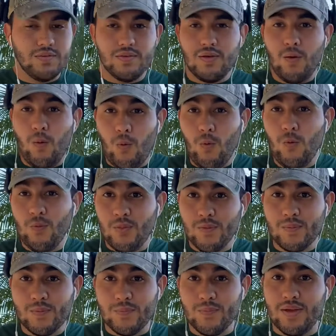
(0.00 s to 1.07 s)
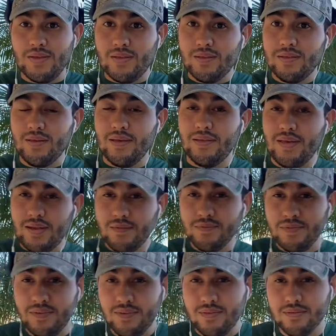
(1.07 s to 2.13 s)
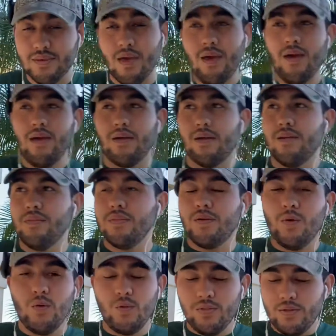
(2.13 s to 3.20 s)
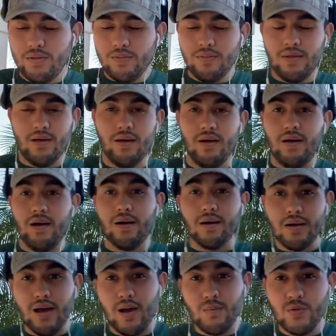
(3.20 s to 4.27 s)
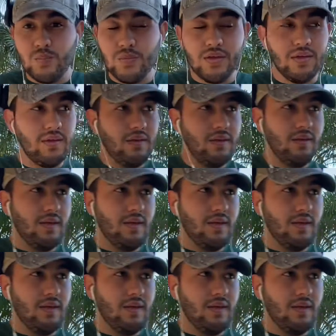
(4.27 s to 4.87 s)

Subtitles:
hold my NFTs. Currently holding the Uncommon Mickey